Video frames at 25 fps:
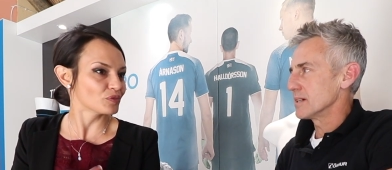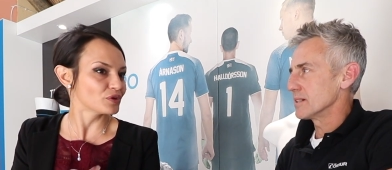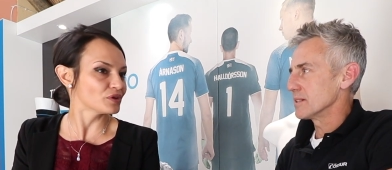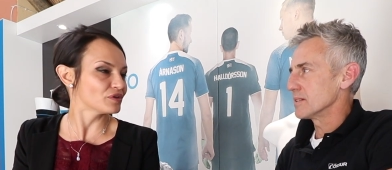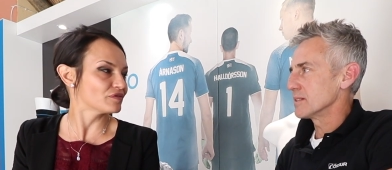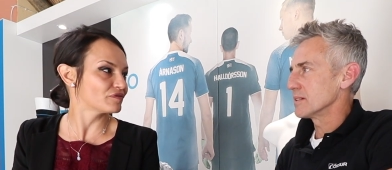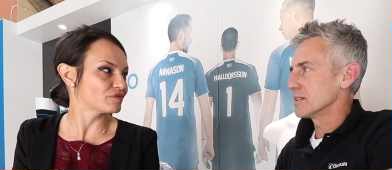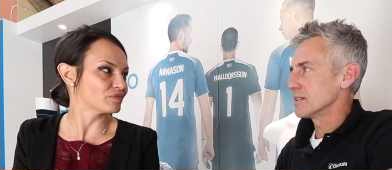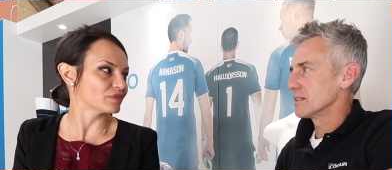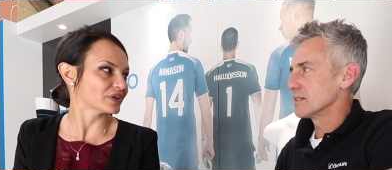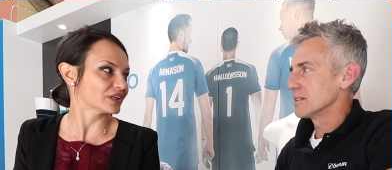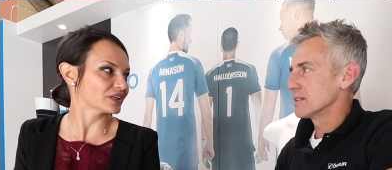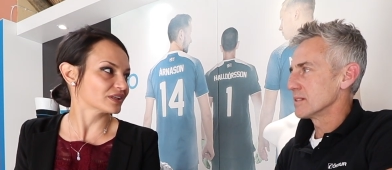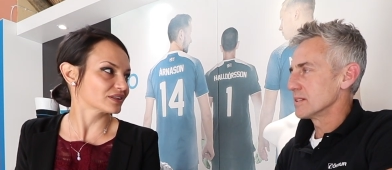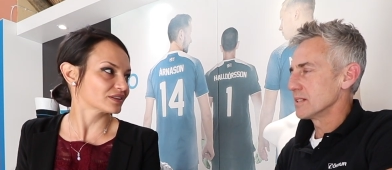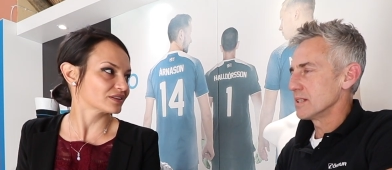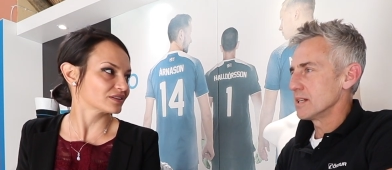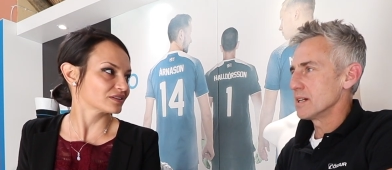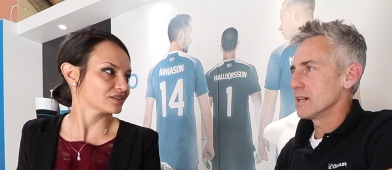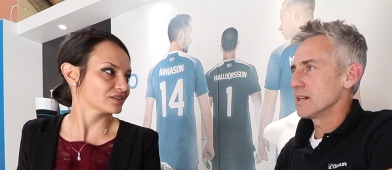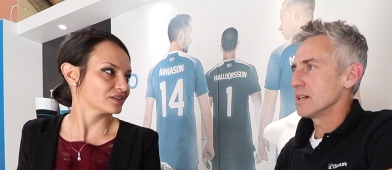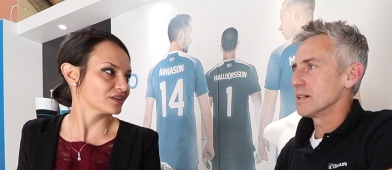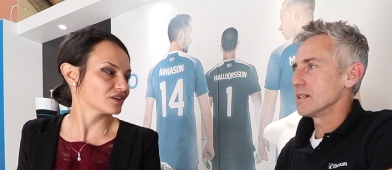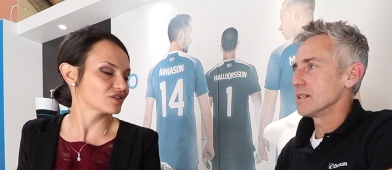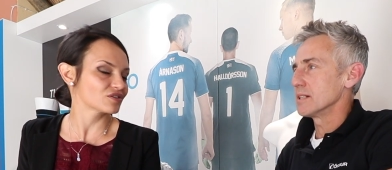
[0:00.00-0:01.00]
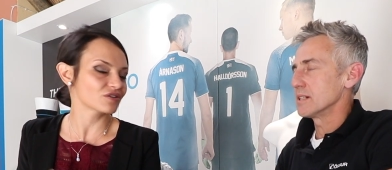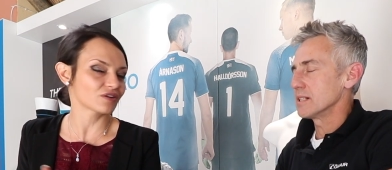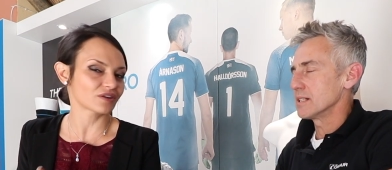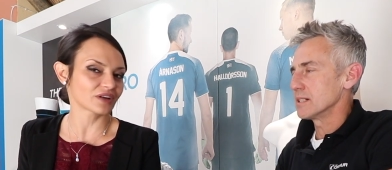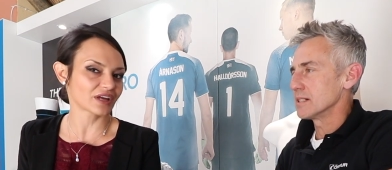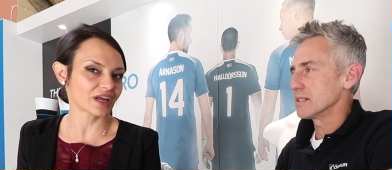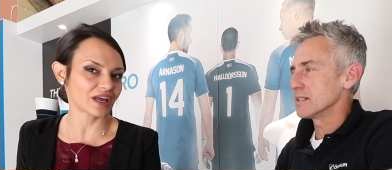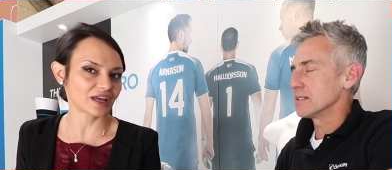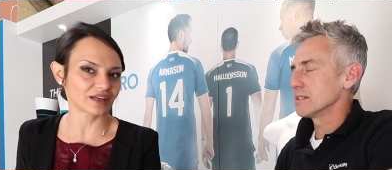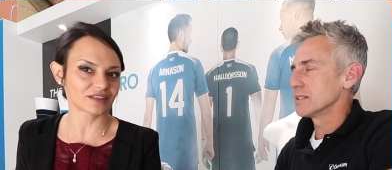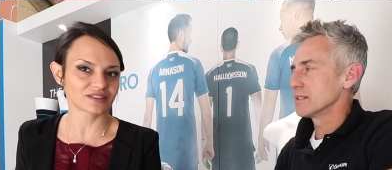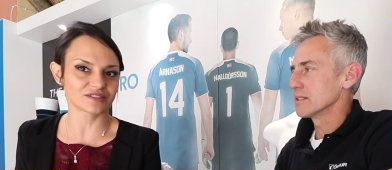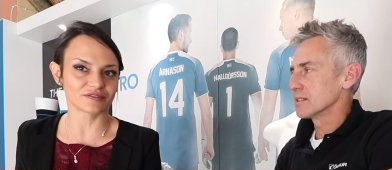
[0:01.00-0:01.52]
Speaker 1: movement yeah, and not
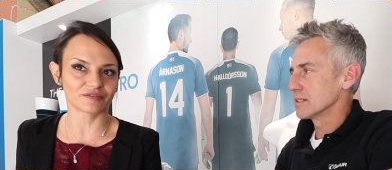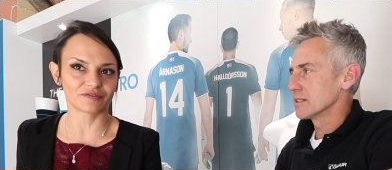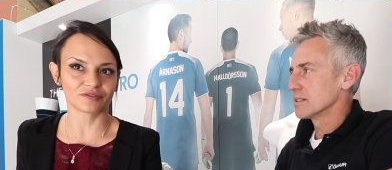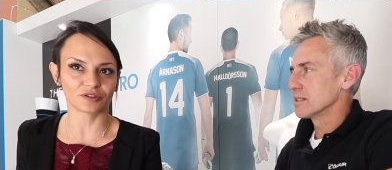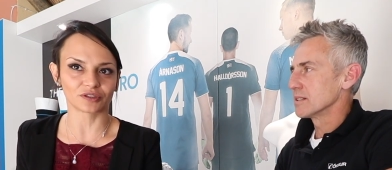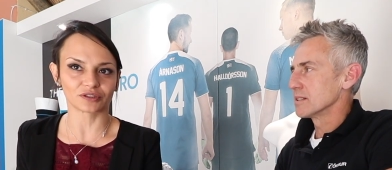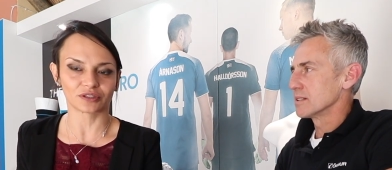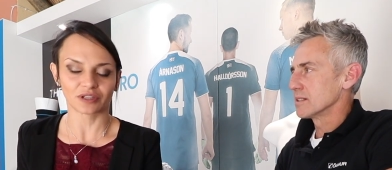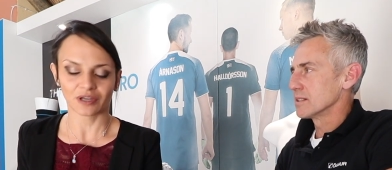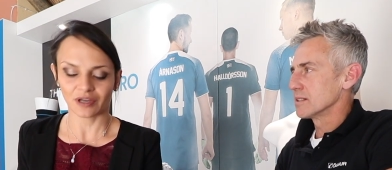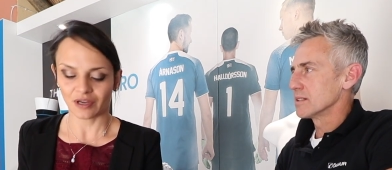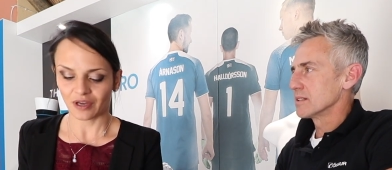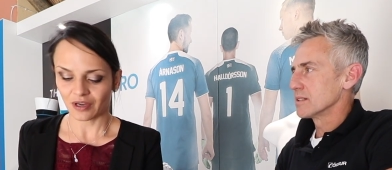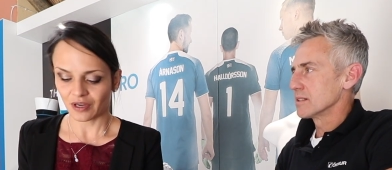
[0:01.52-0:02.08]
yeah. an active foot.